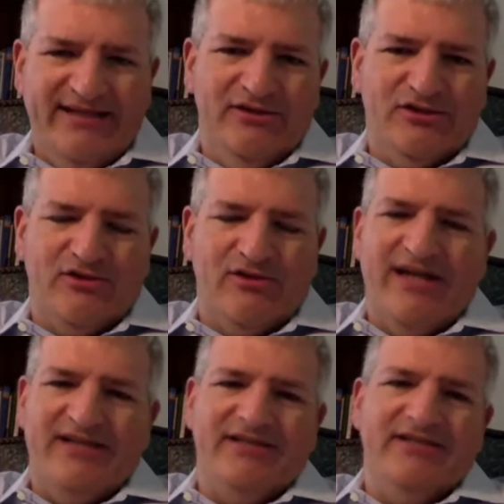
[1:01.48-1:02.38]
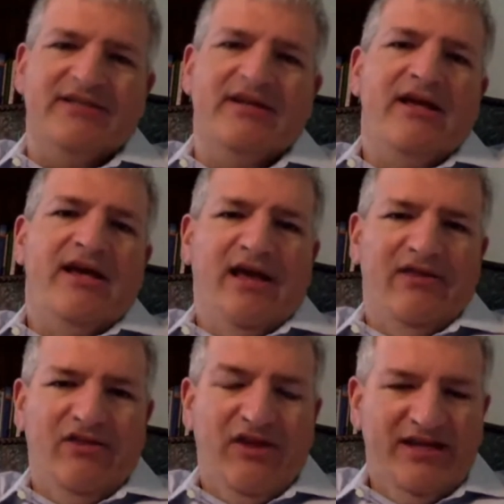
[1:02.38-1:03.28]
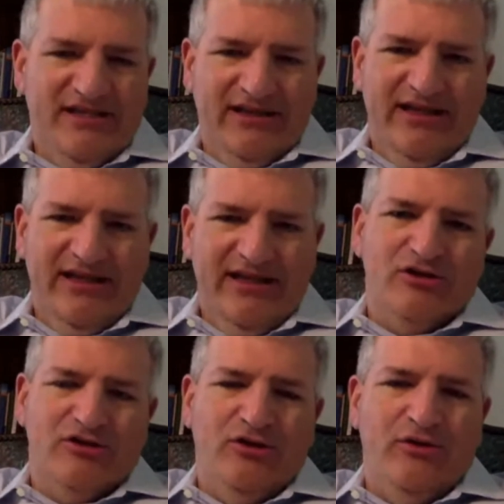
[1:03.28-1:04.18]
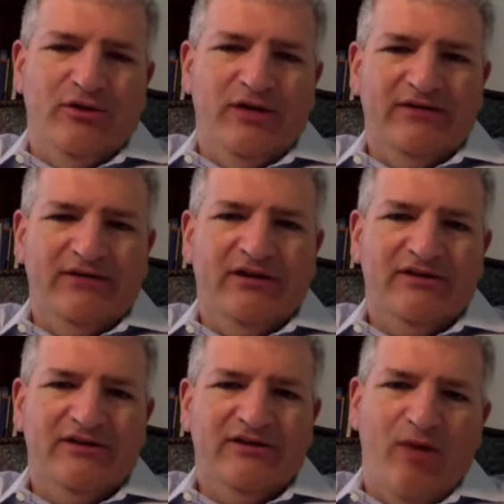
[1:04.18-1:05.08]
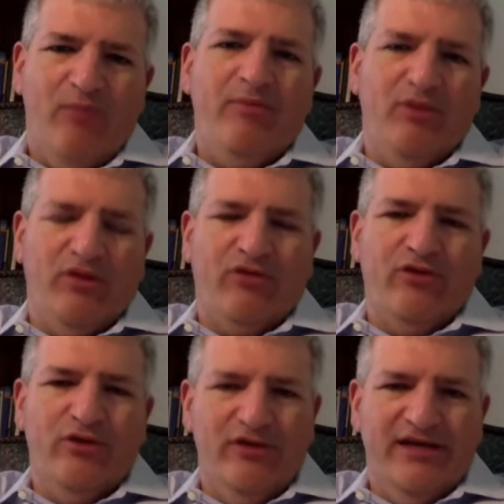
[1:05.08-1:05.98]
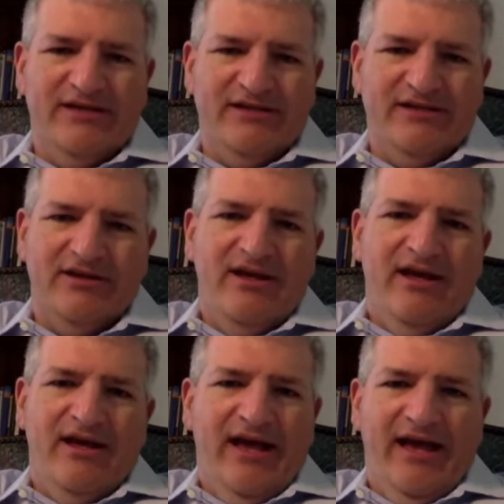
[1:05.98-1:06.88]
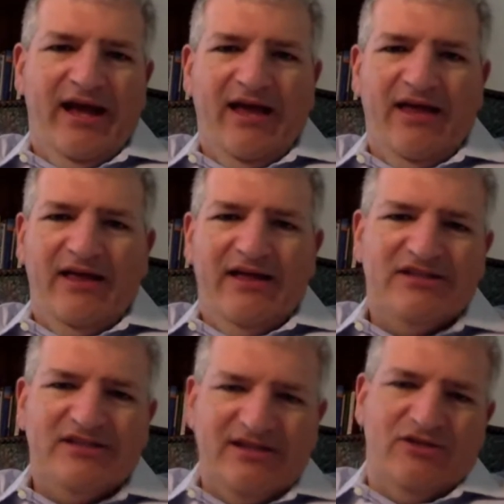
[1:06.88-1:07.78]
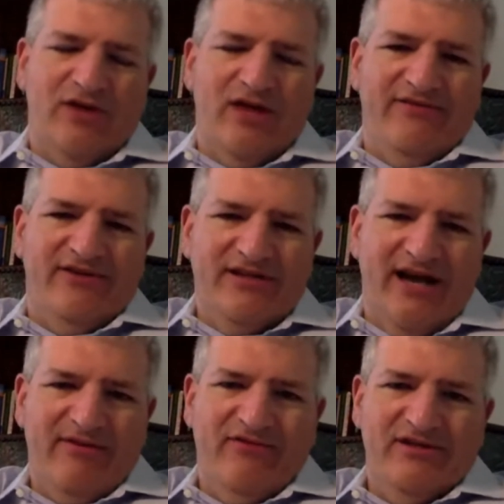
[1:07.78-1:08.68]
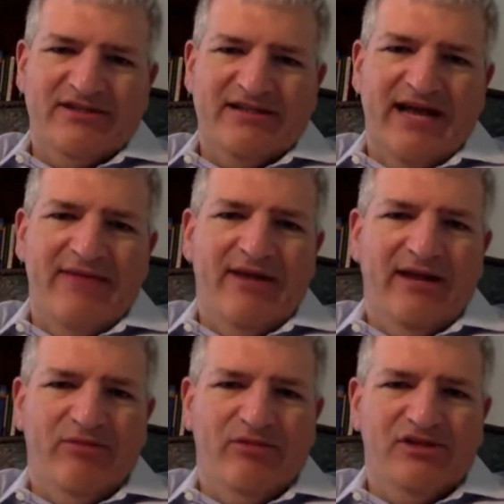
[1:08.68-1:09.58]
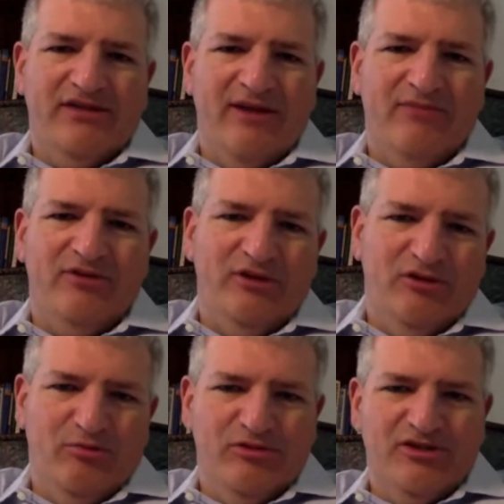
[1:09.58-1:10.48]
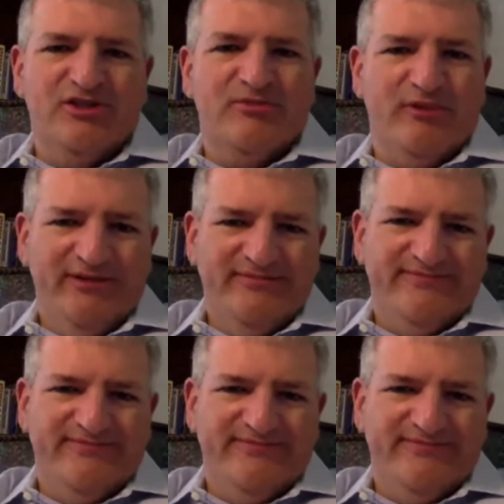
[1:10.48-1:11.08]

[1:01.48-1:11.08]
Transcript: this crisis and the things that leaders are doing to help people through this. And it's such a relevant topic for this time, and I appreciate the opportunity to participate.